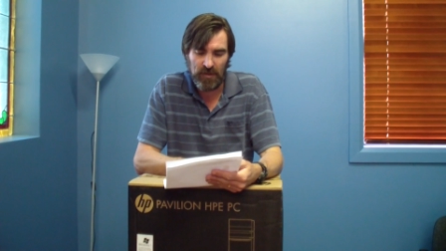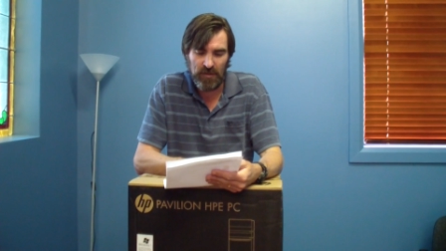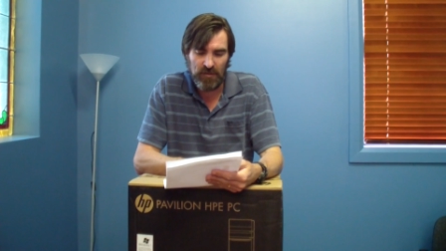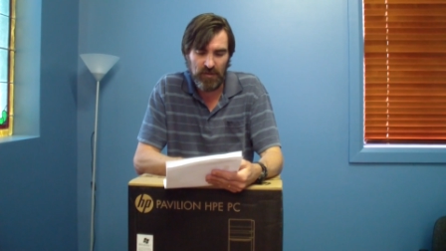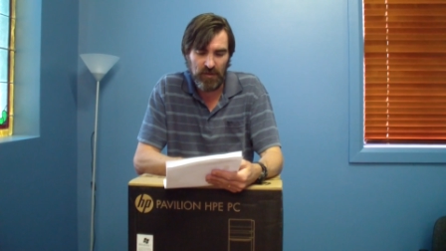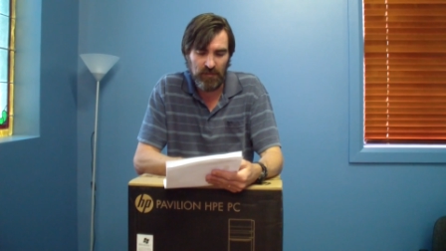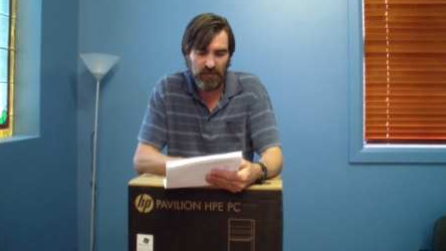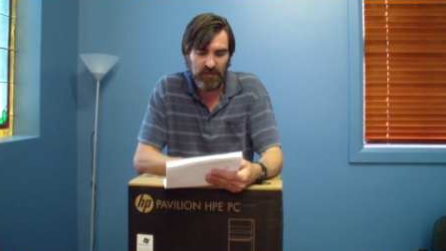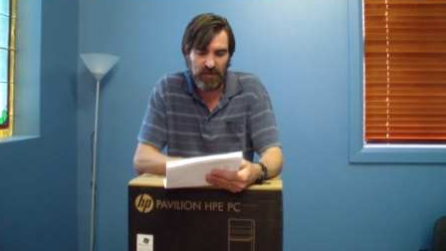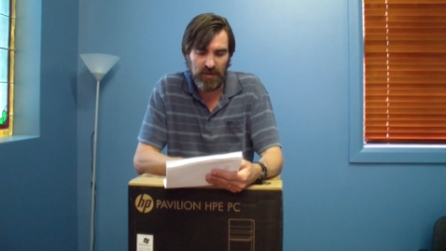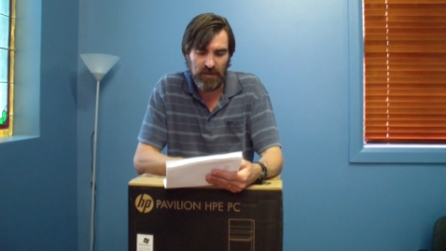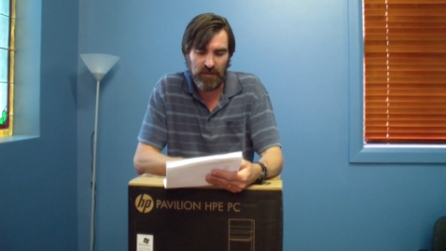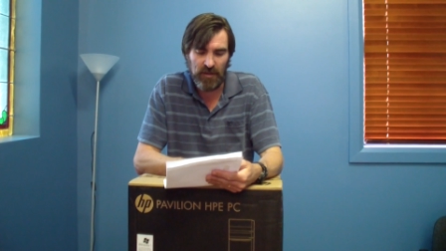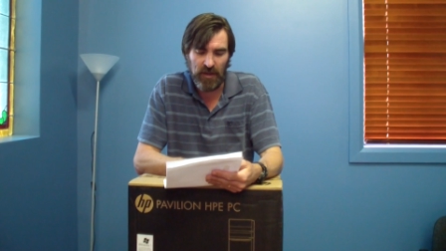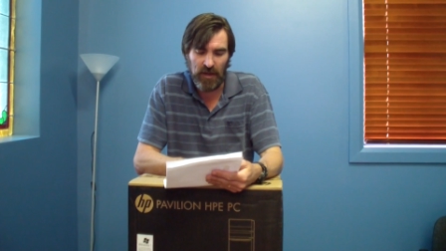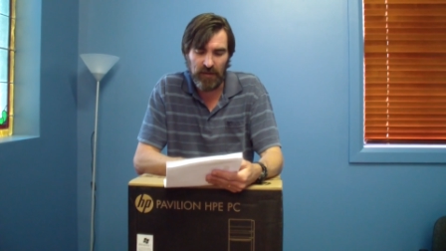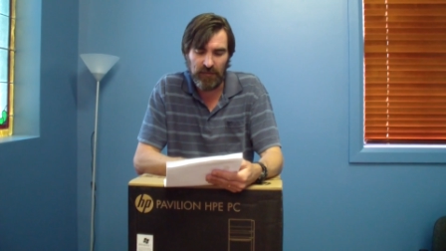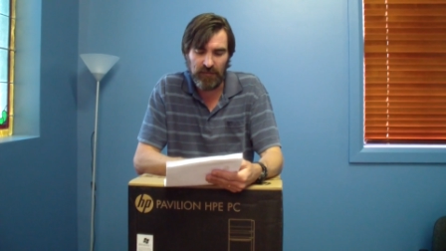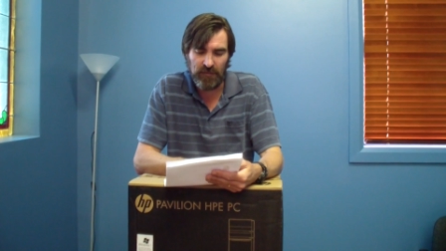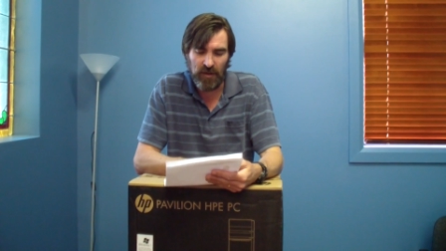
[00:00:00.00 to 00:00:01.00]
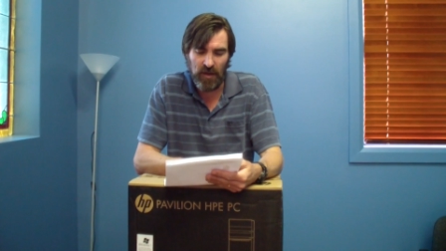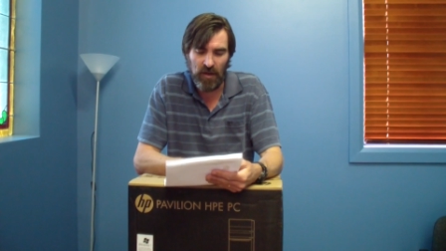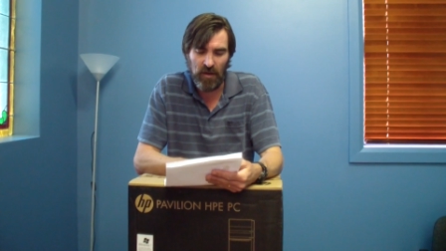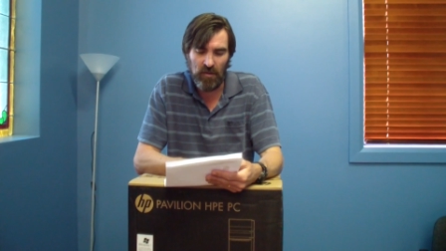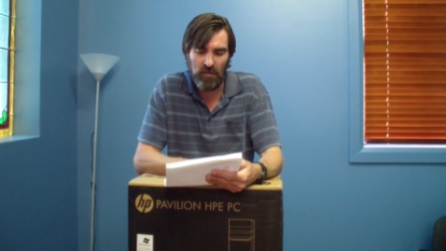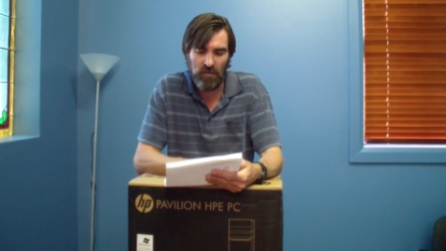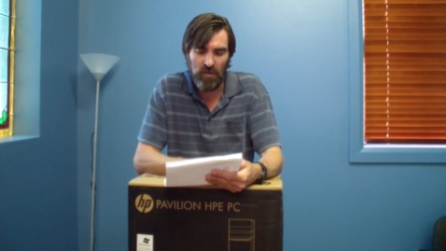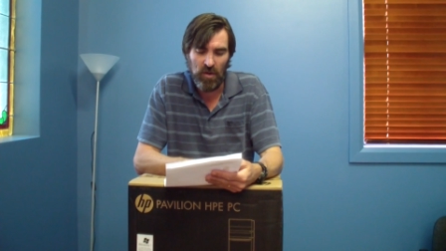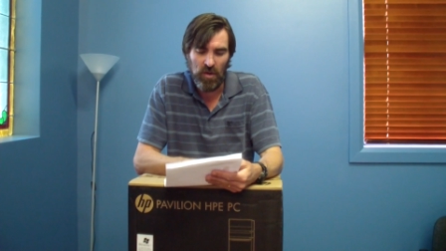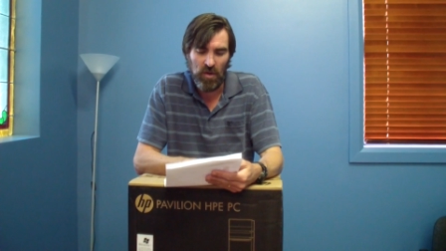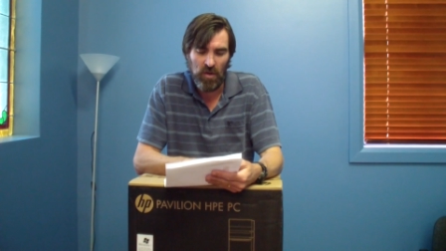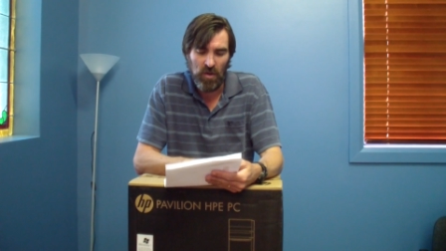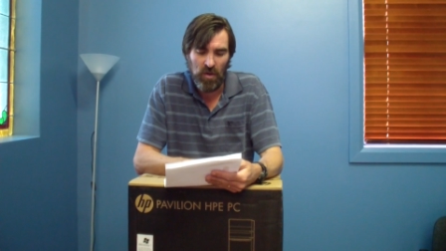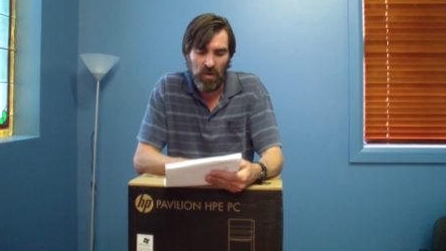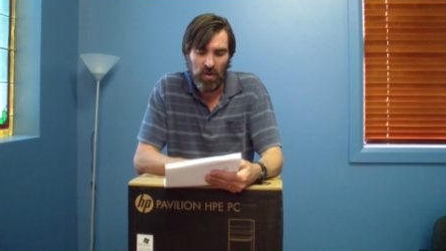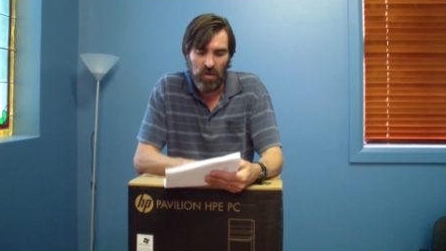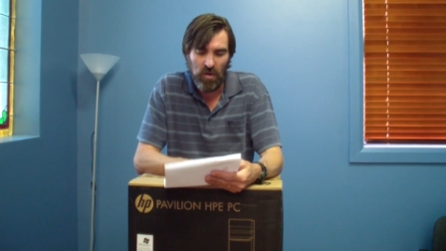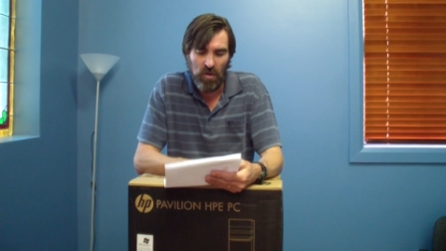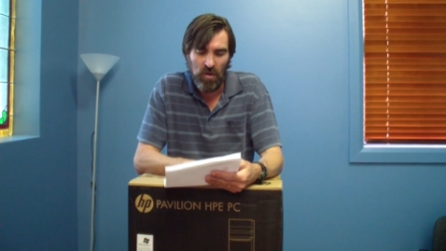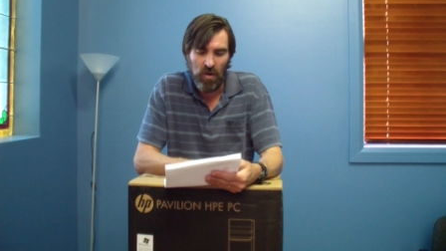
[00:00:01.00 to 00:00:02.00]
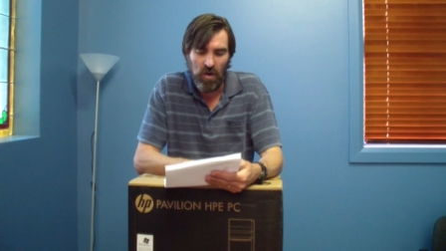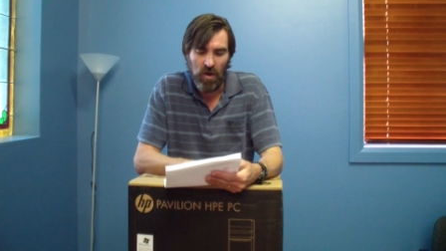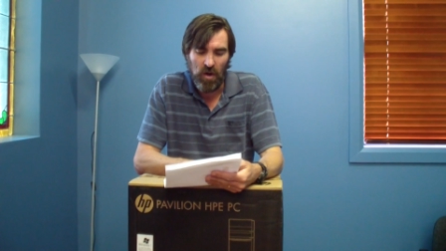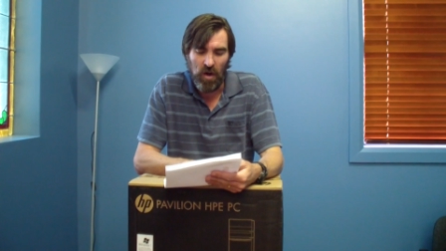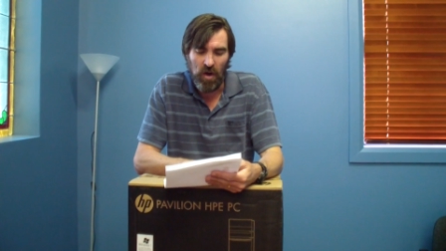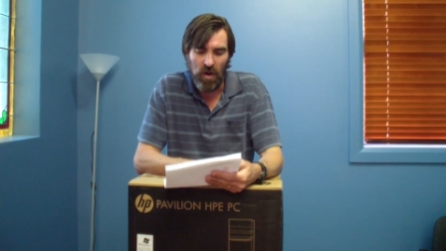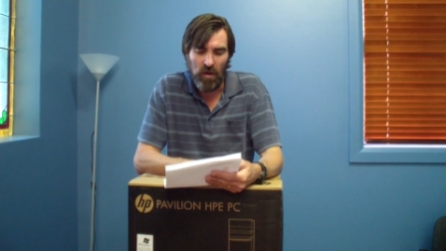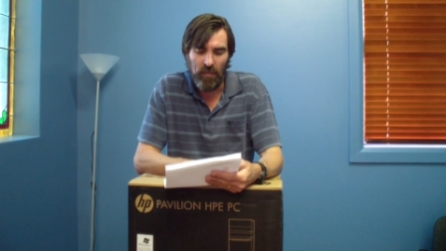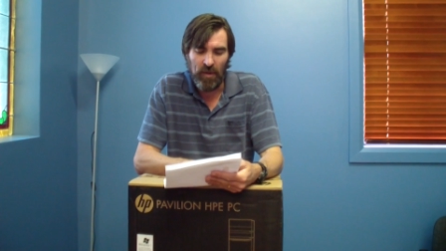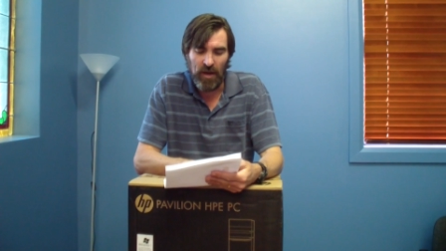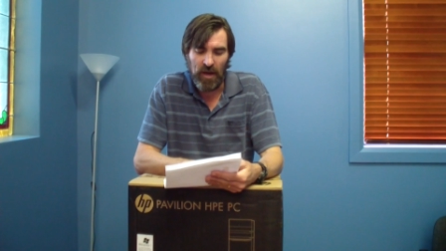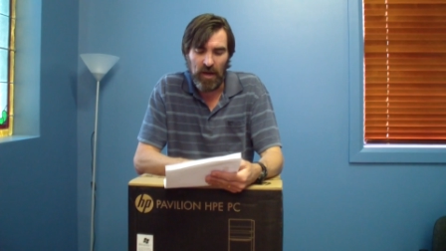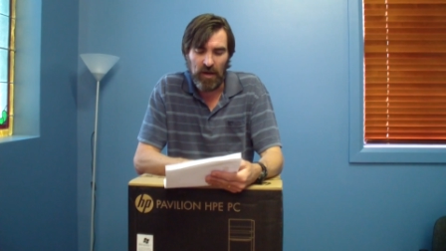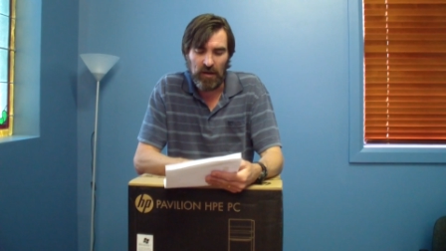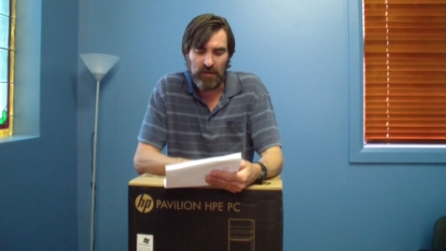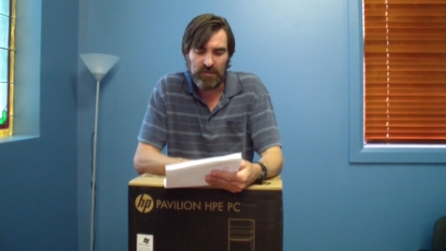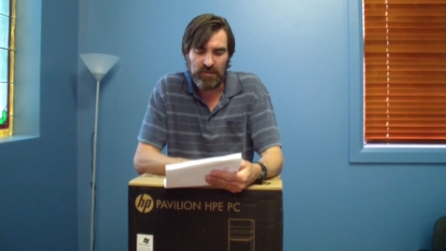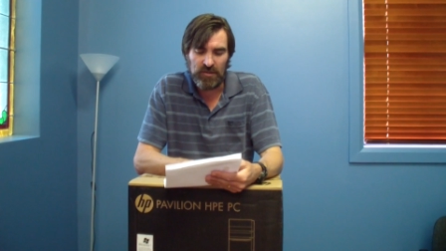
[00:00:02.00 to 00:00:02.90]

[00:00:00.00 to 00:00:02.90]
chips in there, so I'll be able